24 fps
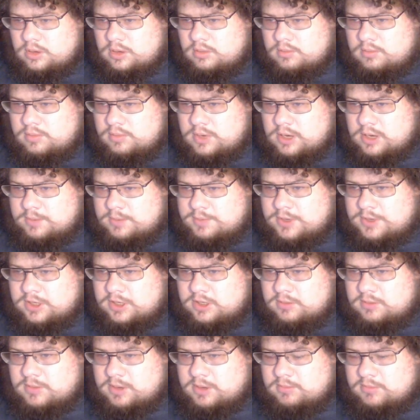But I
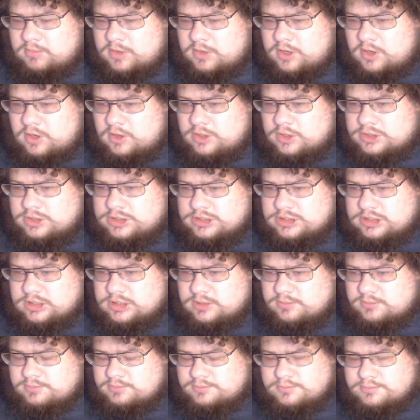picked them up dirt
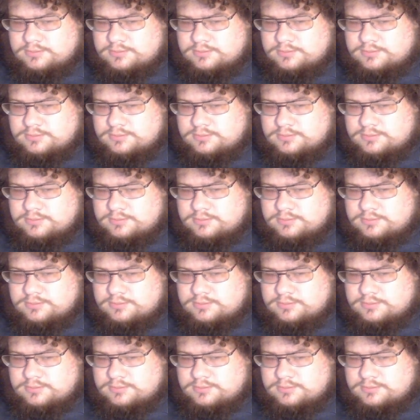cheap.